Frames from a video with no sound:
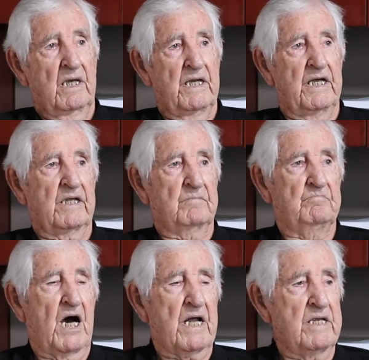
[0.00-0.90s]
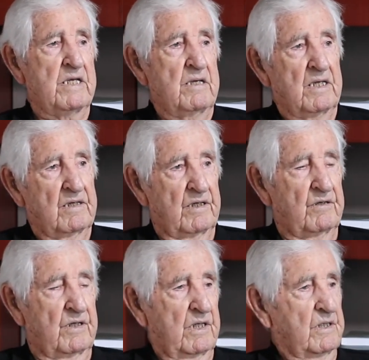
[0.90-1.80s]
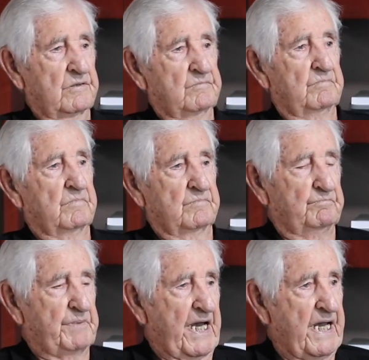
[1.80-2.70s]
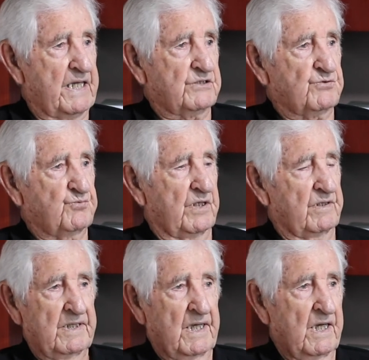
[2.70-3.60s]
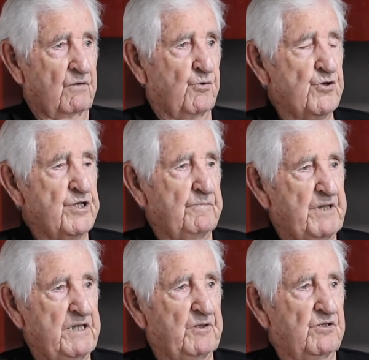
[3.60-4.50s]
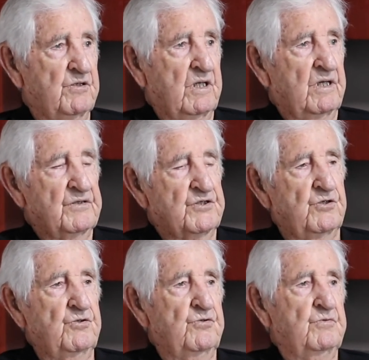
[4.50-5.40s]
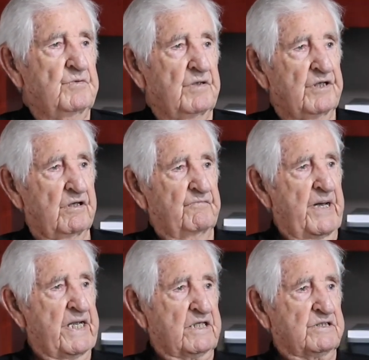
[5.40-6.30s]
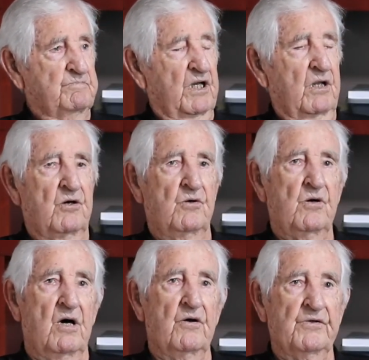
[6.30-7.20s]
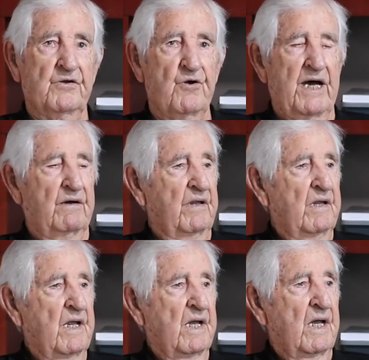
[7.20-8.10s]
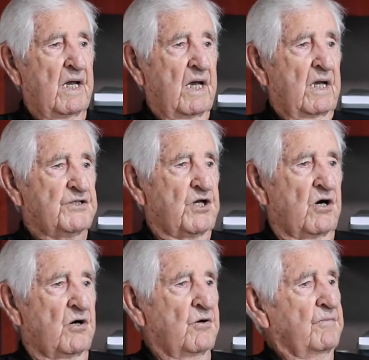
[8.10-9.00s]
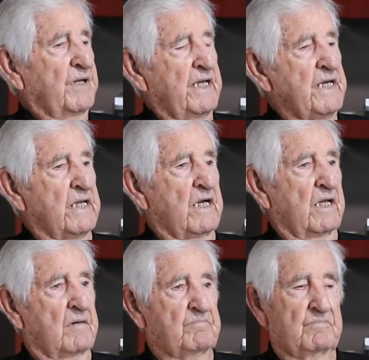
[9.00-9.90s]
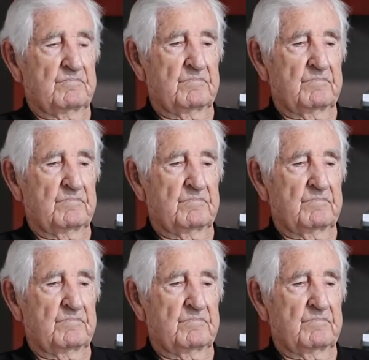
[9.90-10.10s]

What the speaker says: in body bags wounded people to the medics below on the ground. So he ended up